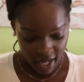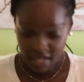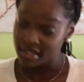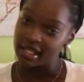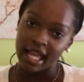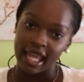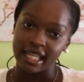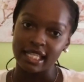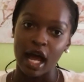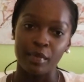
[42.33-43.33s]
So yeah,
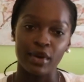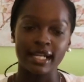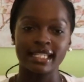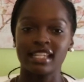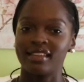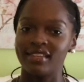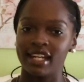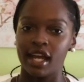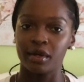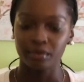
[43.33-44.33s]
let's hop right into the video.